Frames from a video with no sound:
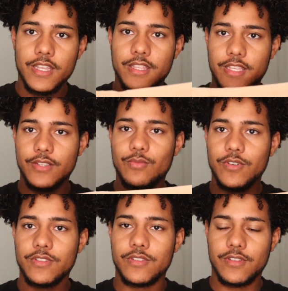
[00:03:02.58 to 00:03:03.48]
These
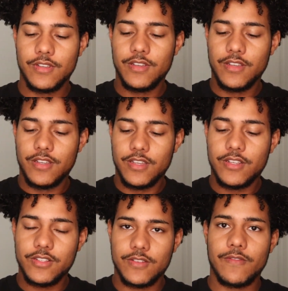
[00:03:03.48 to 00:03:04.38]
ones
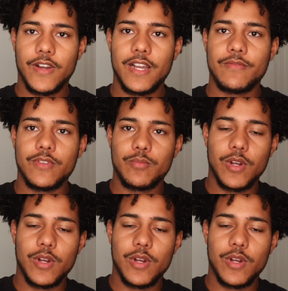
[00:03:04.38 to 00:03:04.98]
could survive with